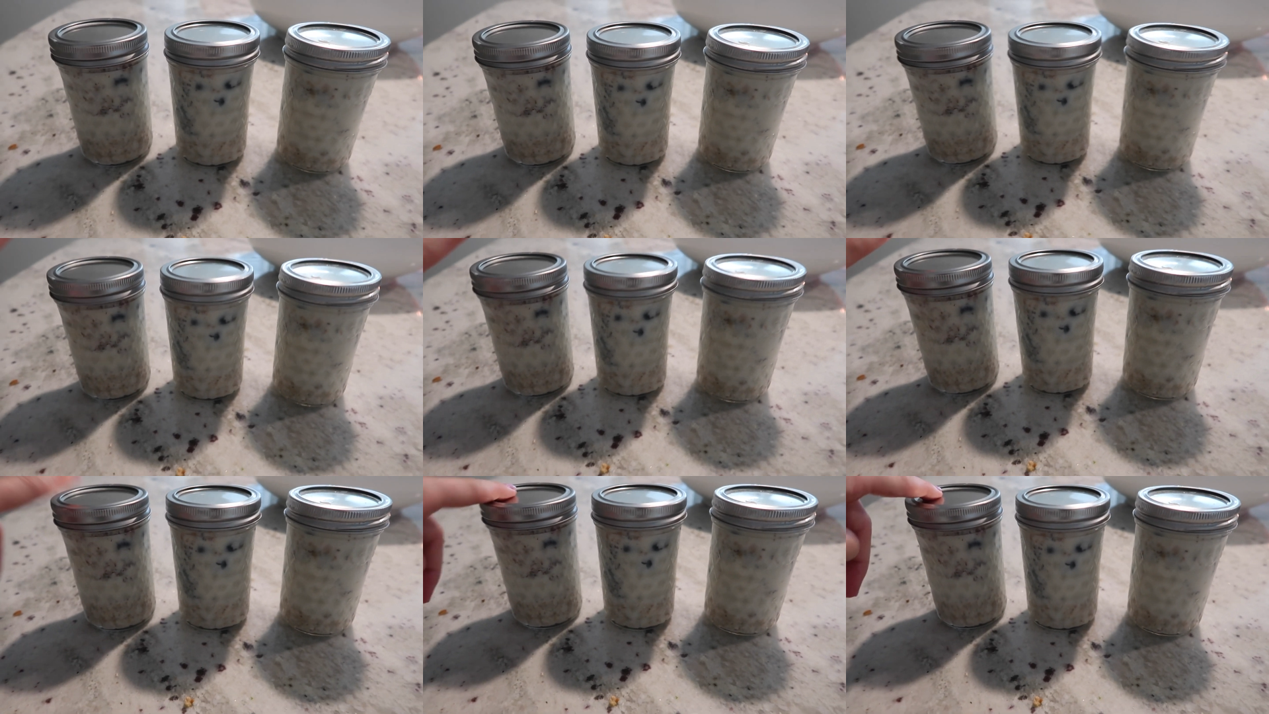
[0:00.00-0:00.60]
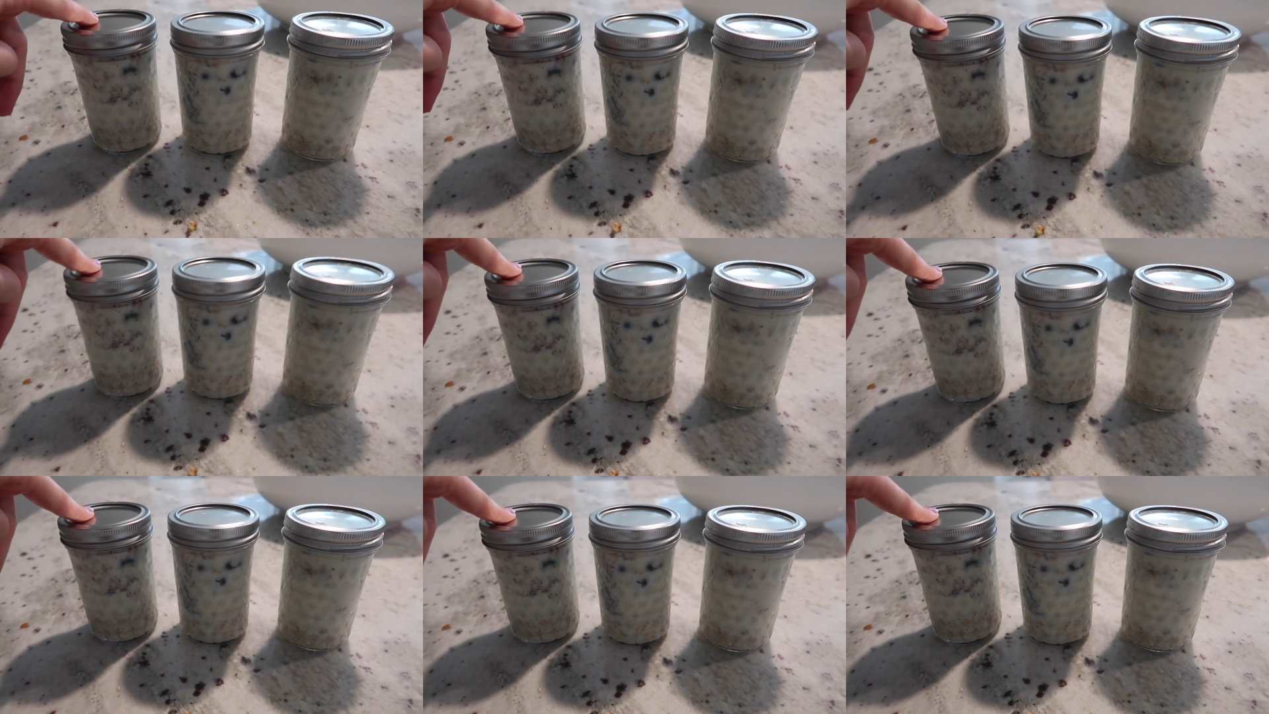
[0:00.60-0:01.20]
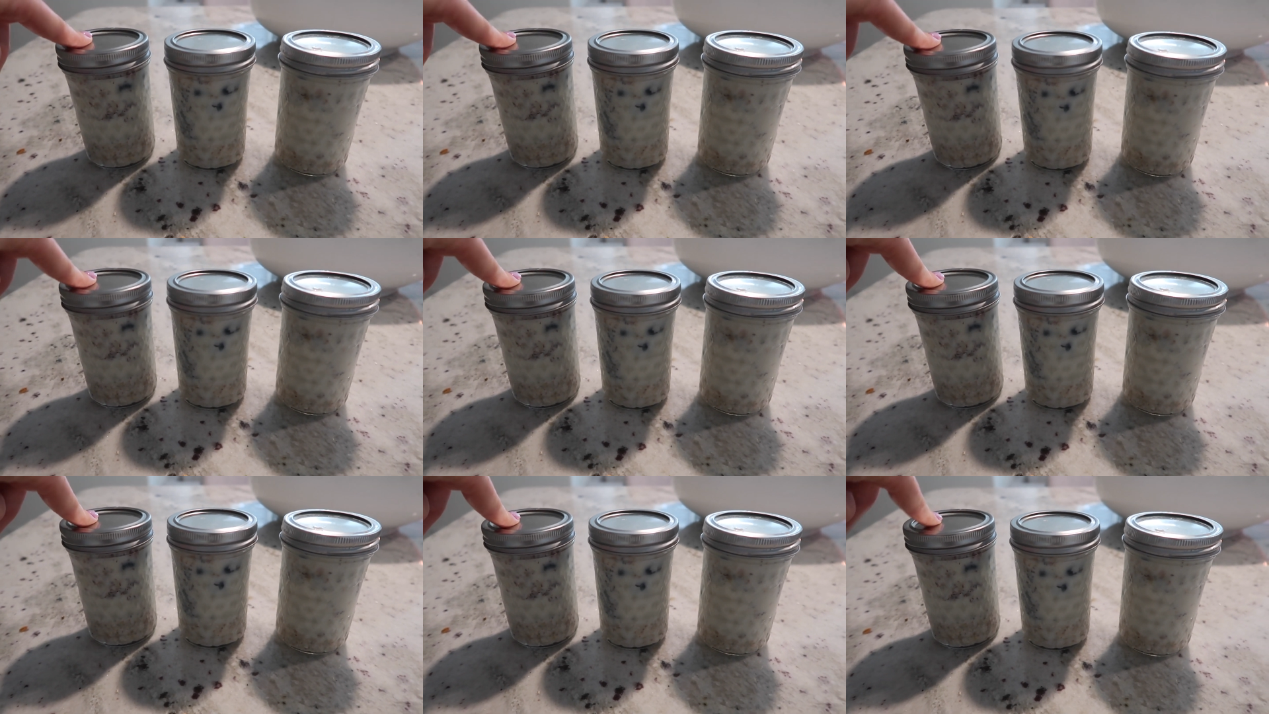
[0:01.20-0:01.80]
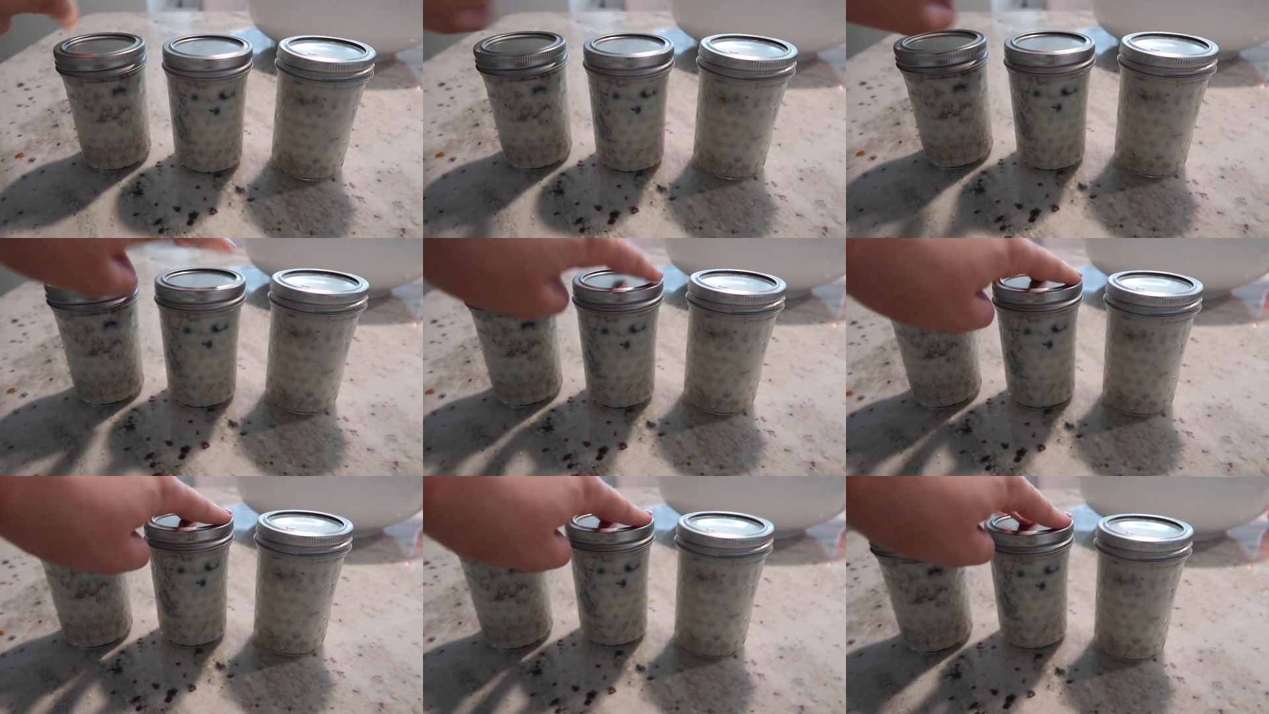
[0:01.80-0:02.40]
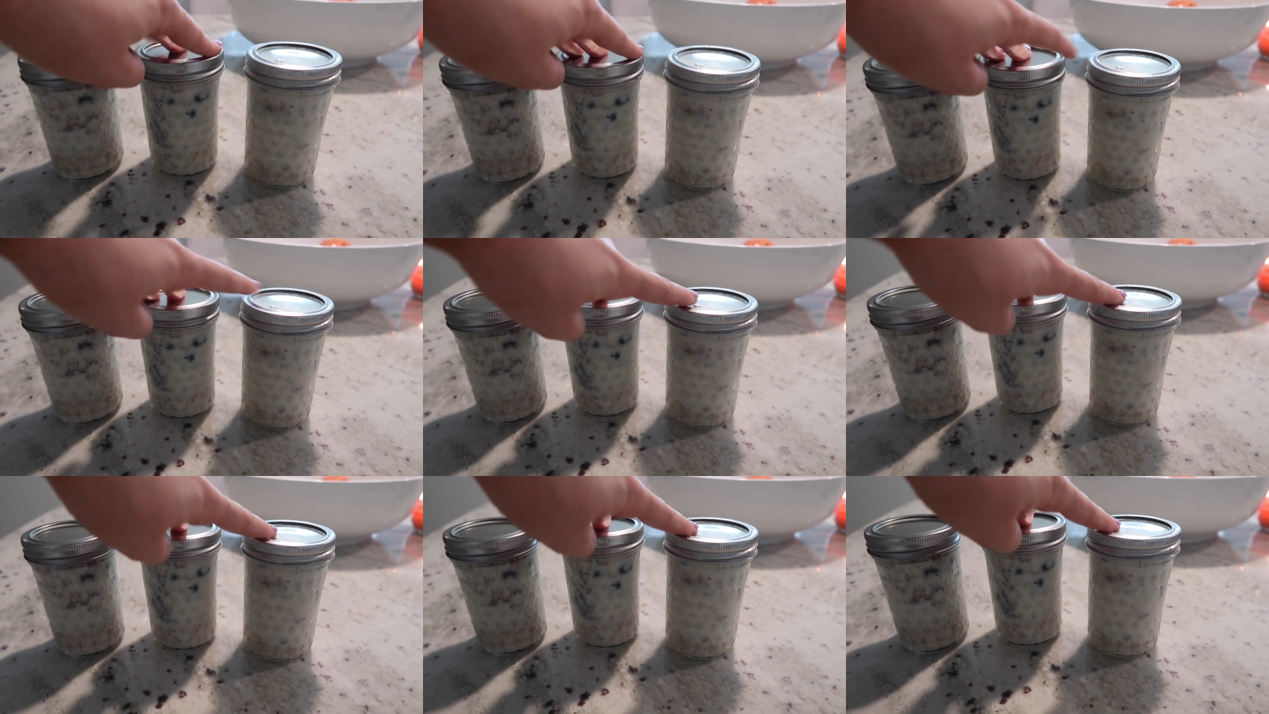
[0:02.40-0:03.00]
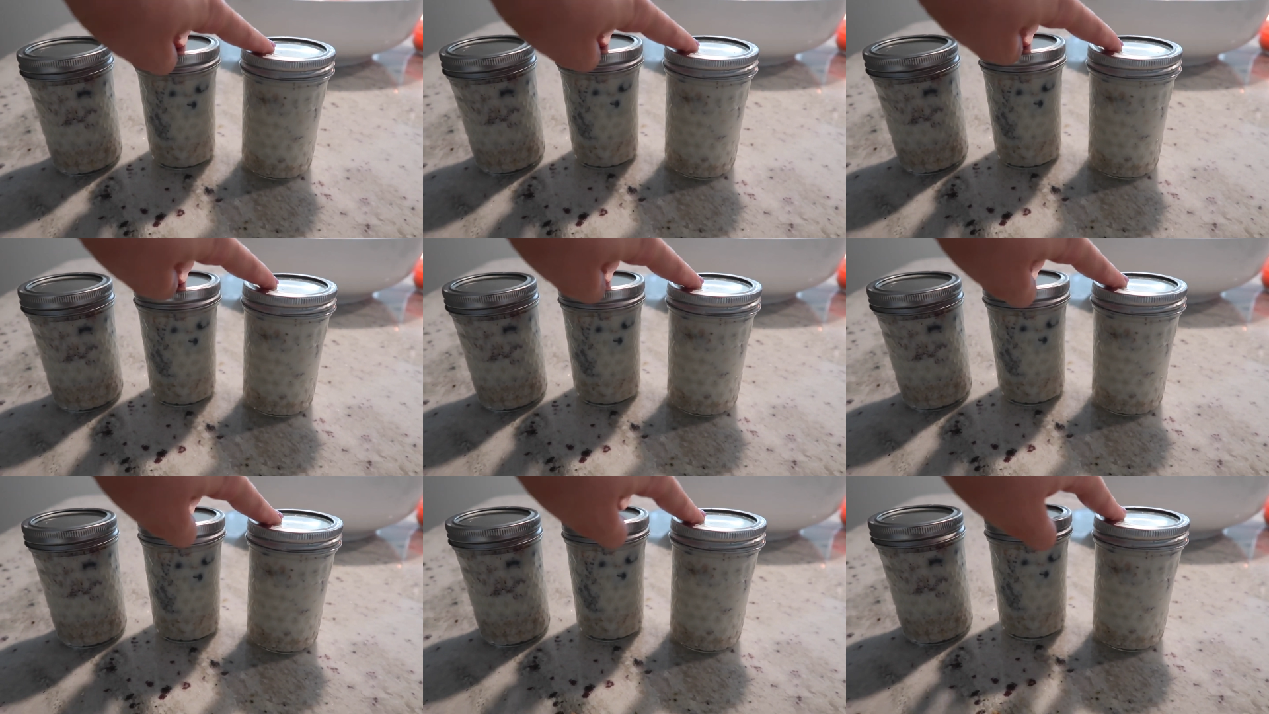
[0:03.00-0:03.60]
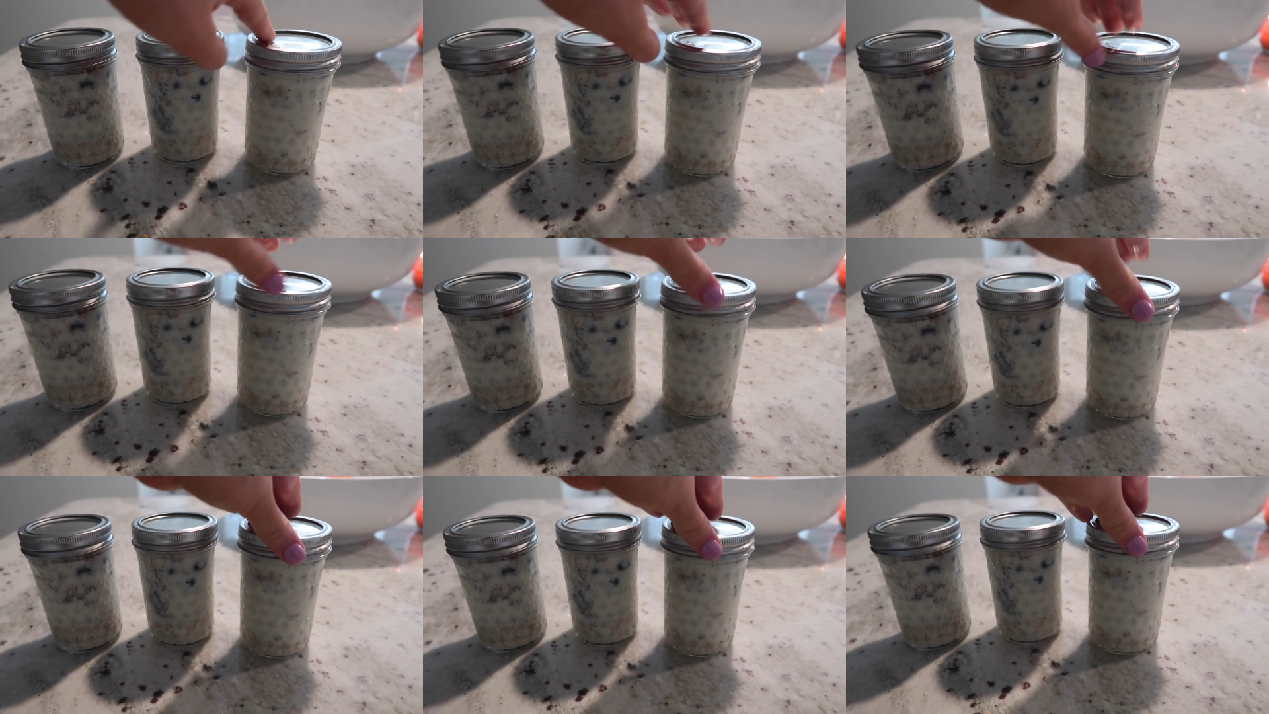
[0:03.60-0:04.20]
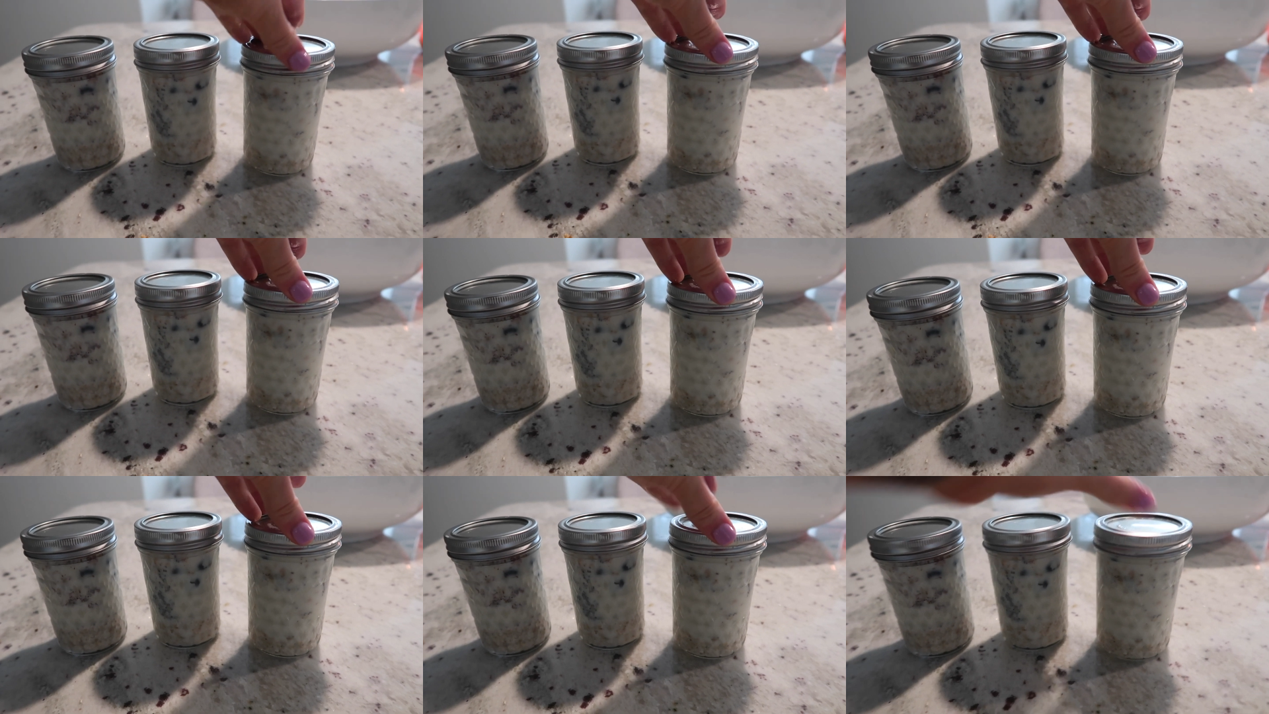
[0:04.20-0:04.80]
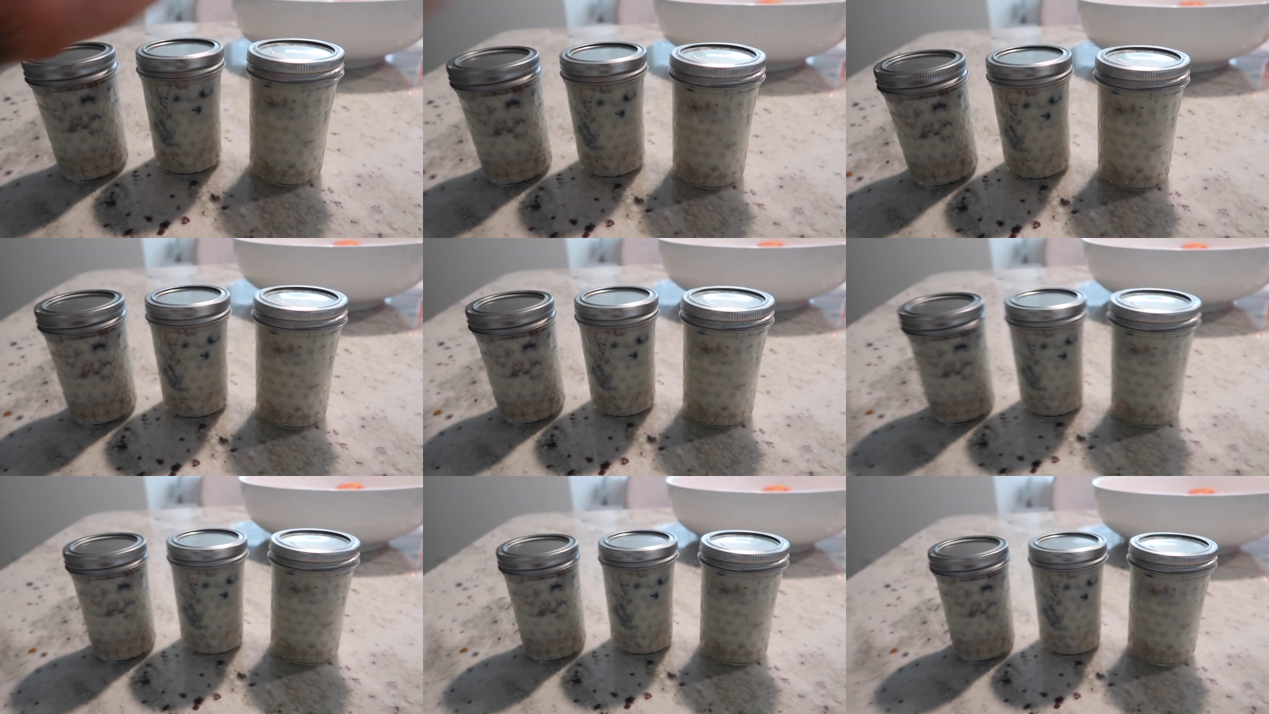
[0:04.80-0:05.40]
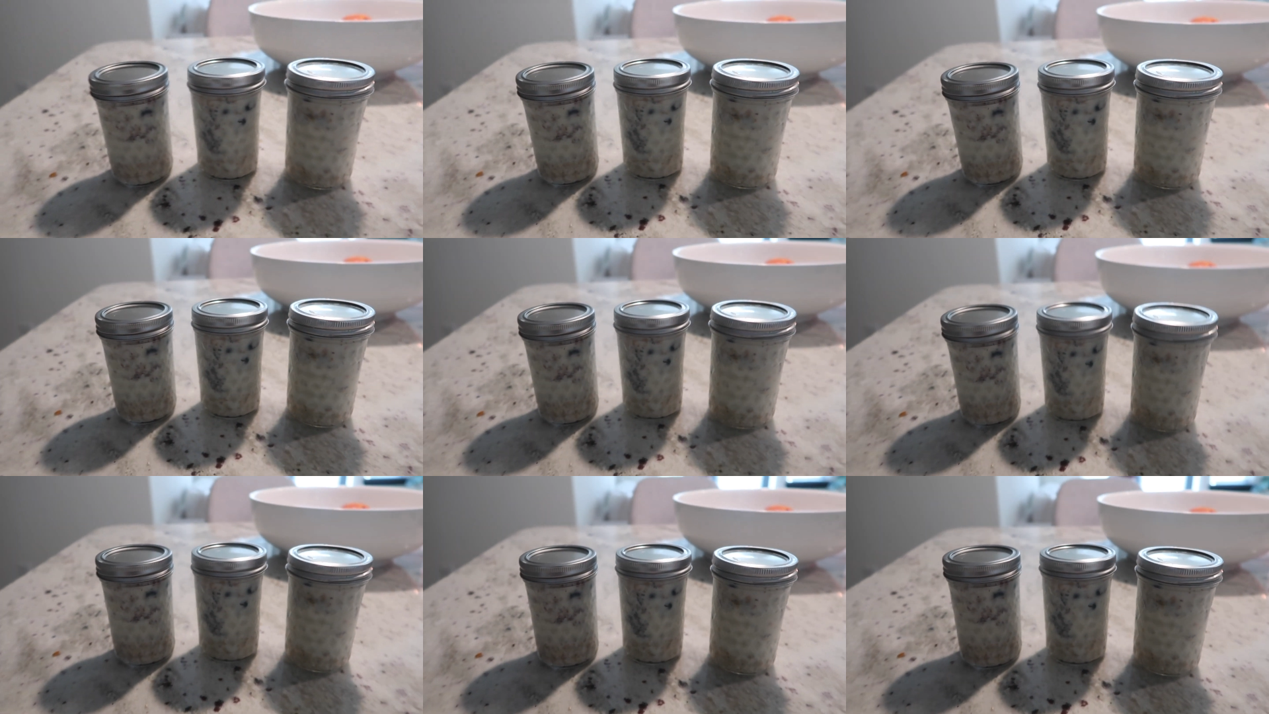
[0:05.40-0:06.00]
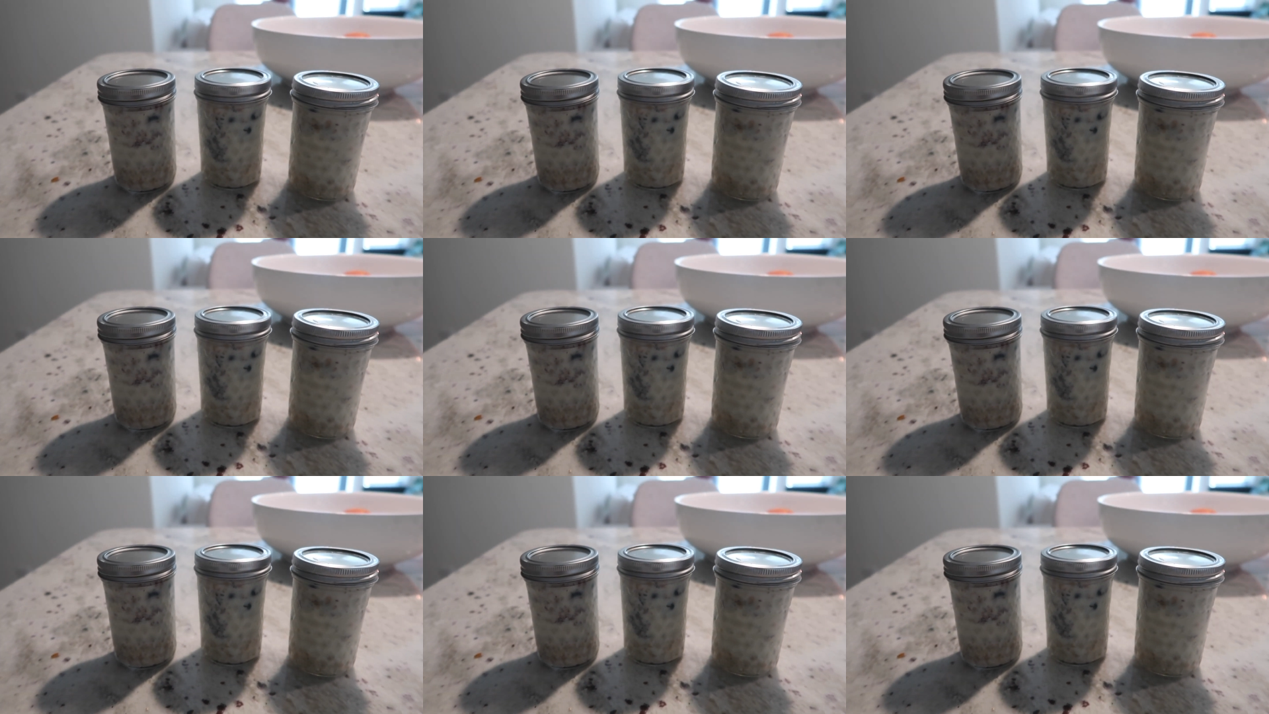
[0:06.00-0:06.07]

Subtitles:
(no speaker visible)